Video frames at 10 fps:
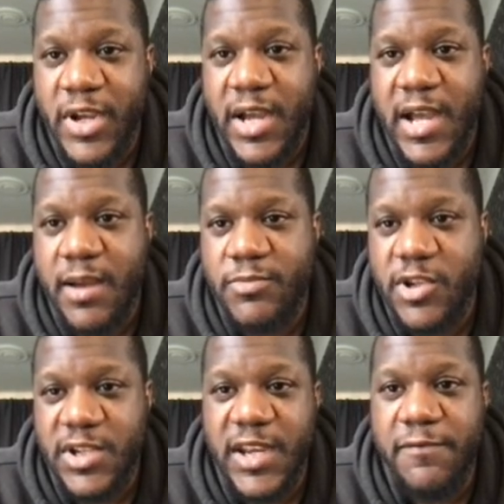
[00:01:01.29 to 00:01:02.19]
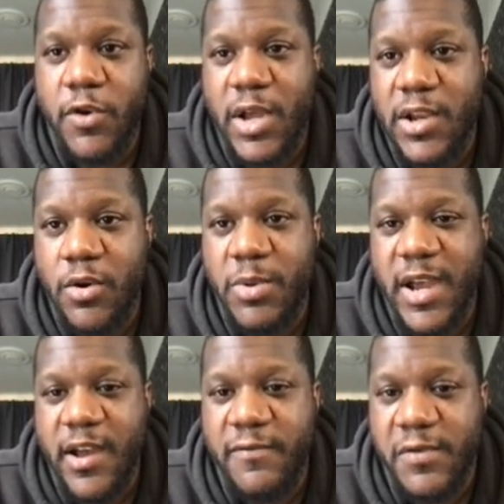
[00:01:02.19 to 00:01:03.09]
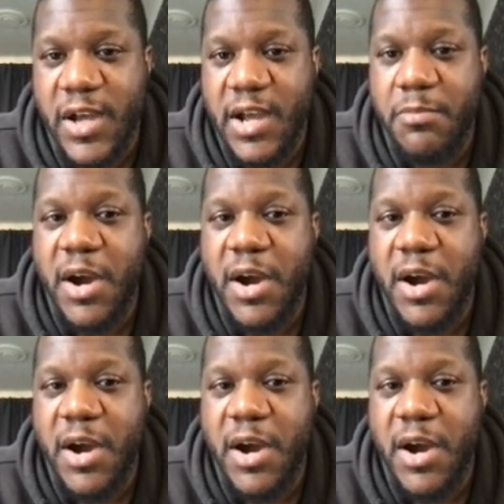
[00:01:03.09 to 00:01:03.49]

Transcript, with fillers: um, just to give you a little bit of uh, my